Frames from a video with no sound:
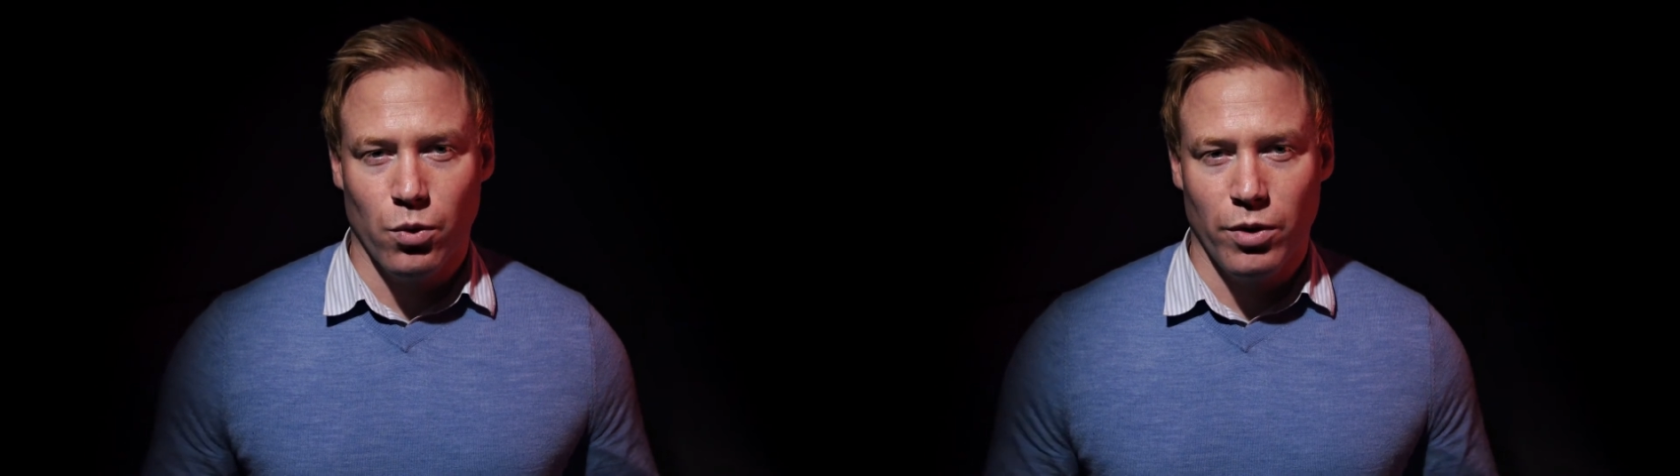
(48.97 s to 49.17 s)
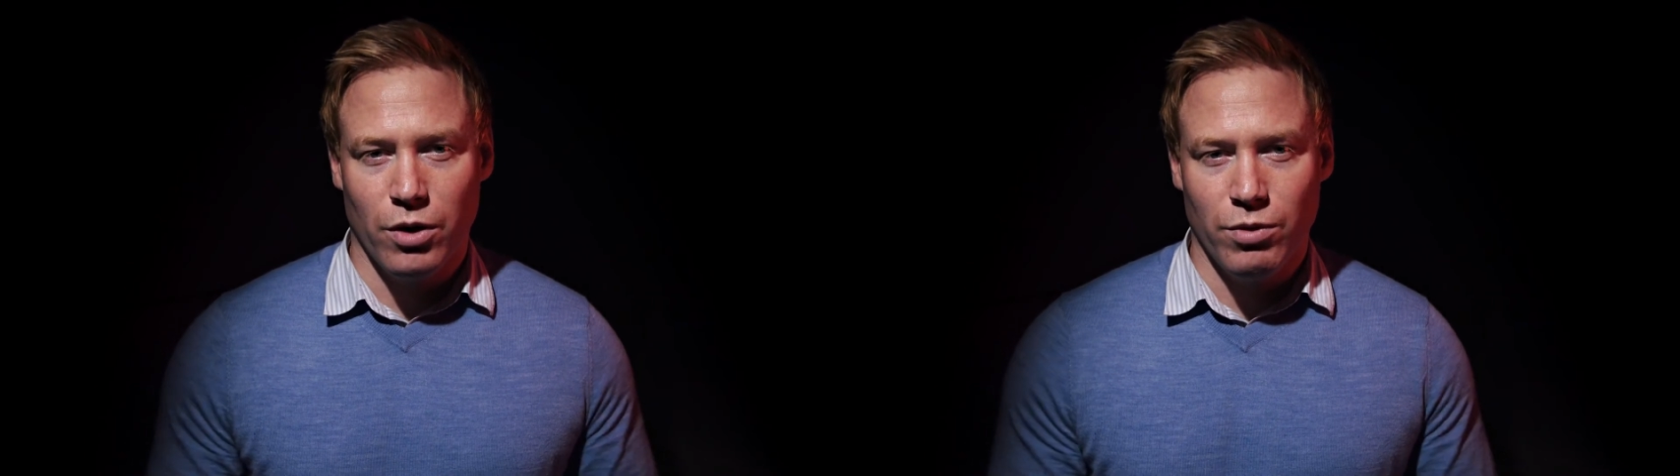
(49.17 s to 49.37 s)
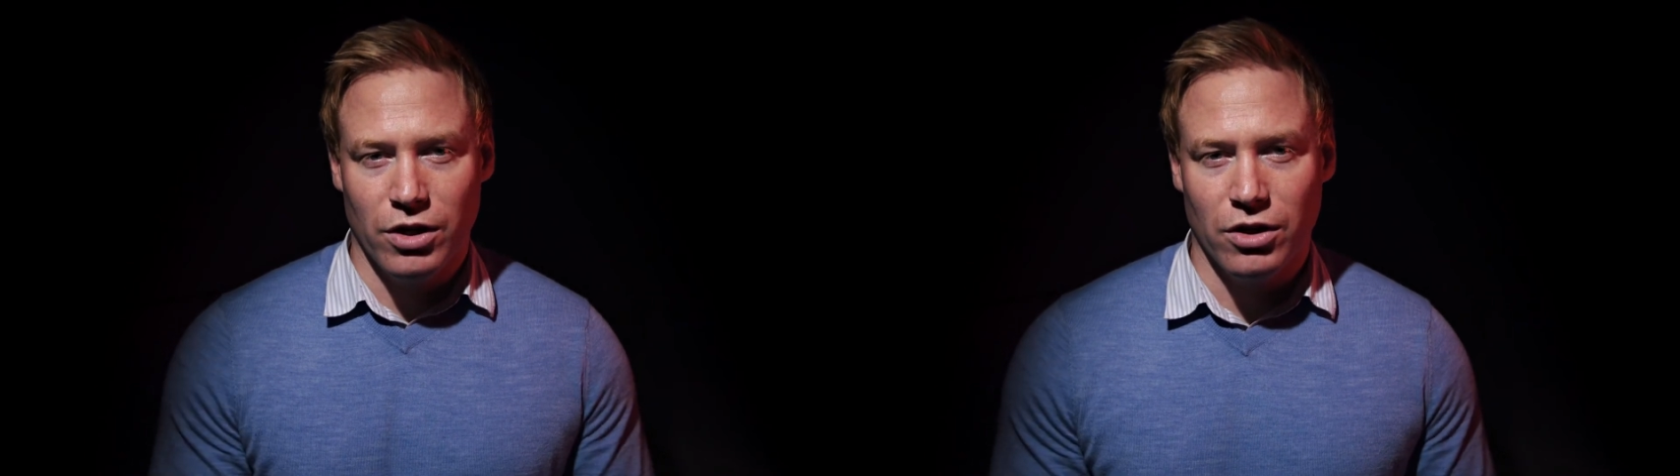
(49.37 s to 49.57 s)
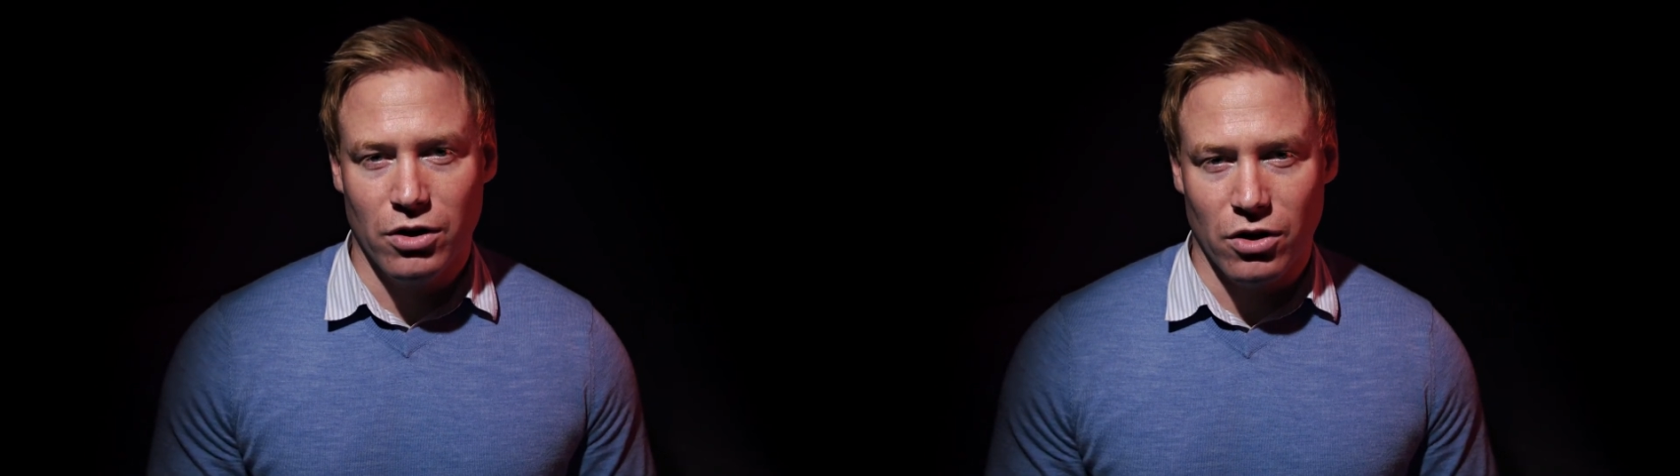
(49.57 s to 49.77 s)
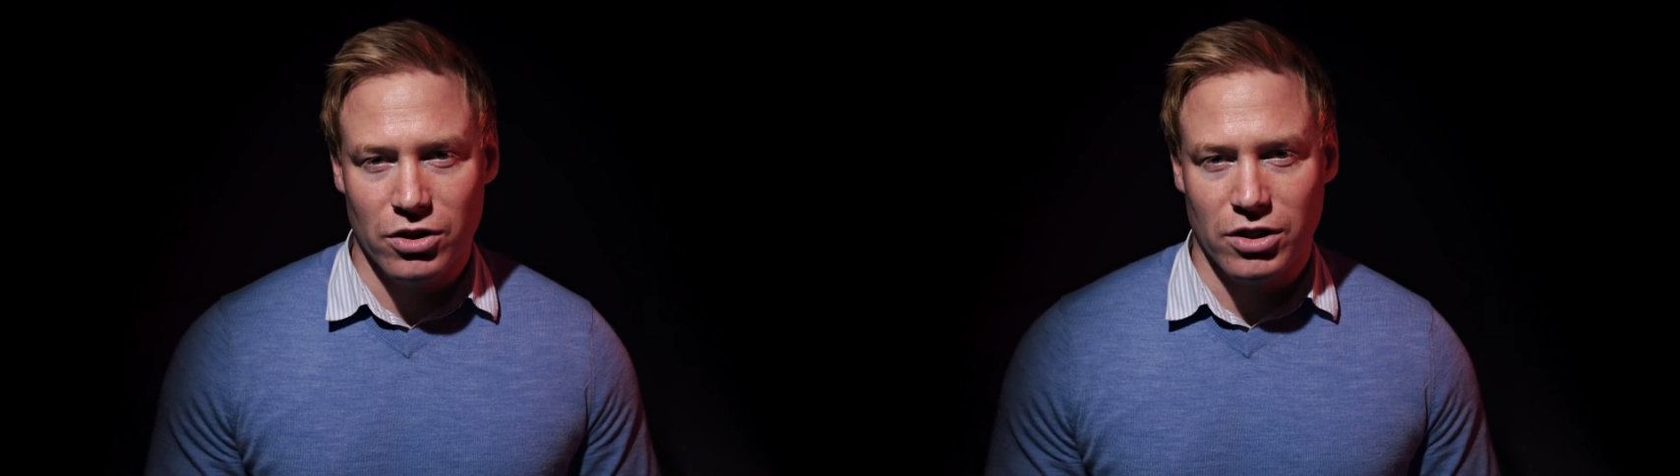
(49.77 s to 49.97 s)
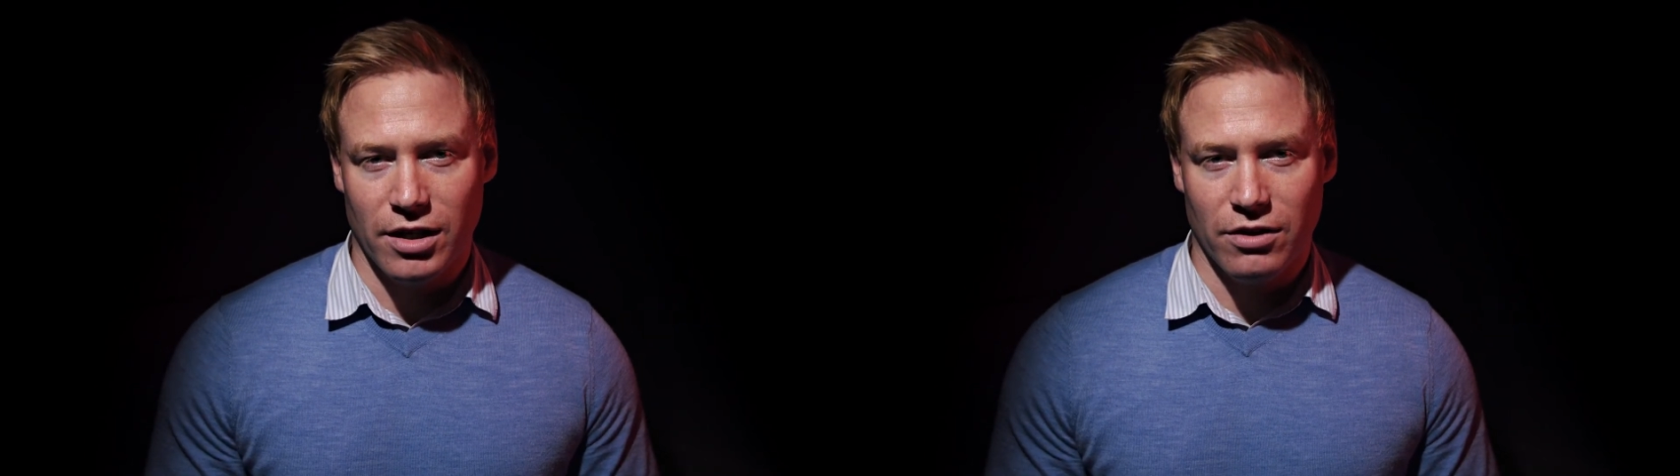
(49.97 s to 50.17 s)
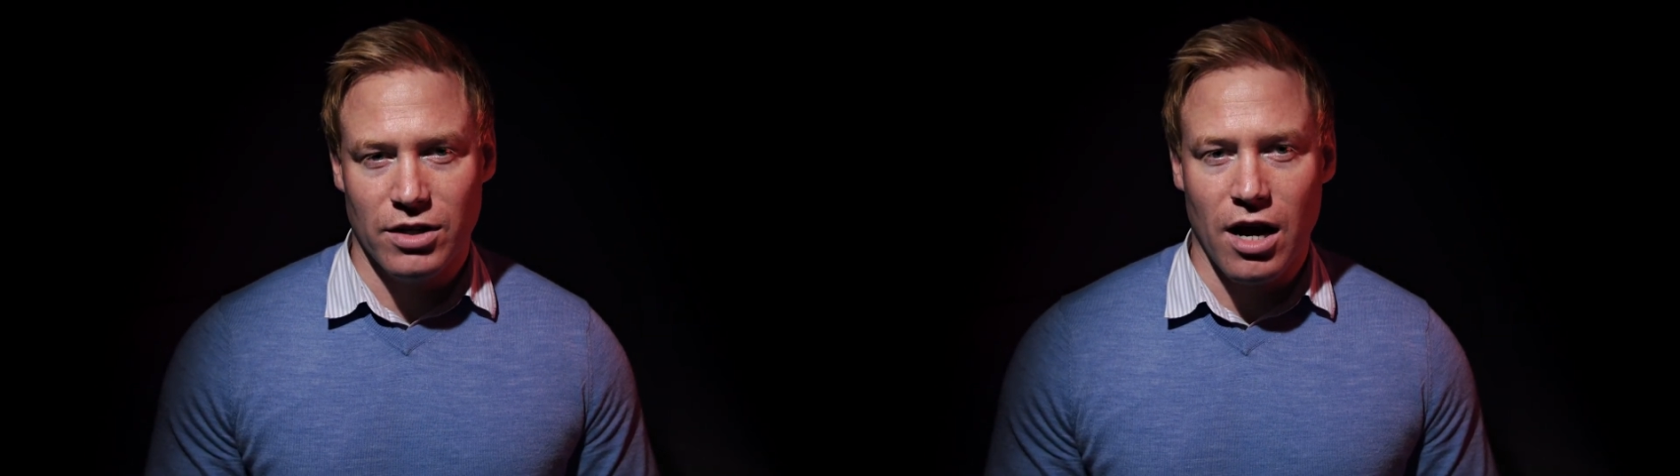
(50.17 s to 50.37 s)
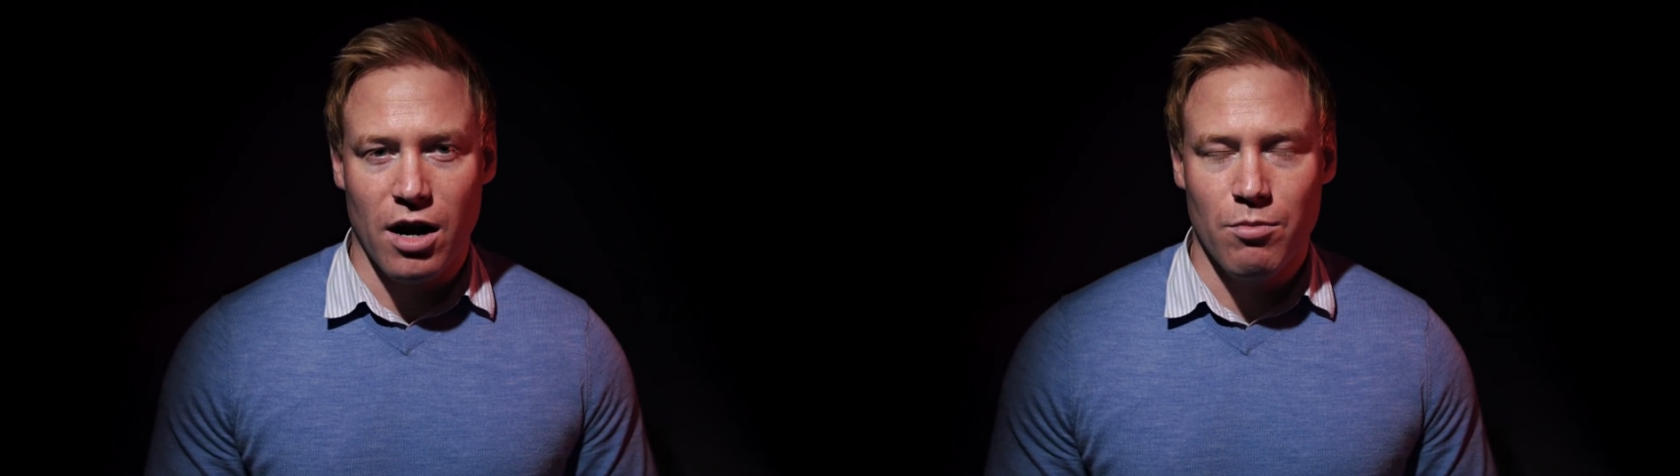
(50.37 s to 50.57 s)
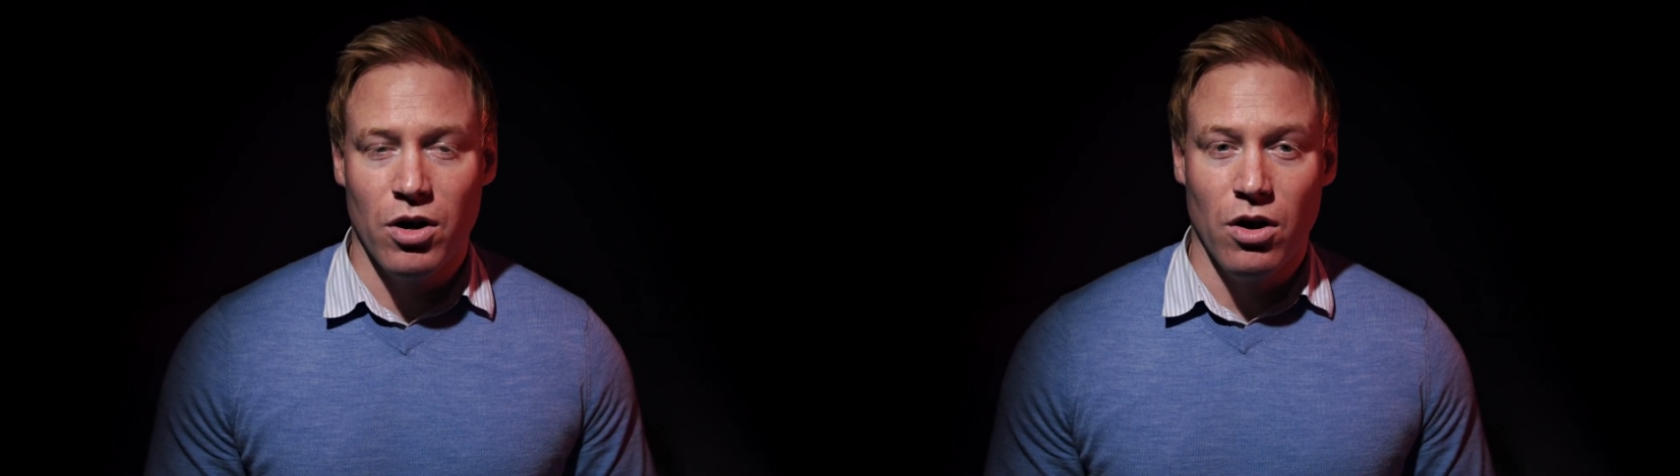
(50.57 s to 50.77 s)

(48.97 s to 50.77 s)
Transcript: where we could cause ourselves harm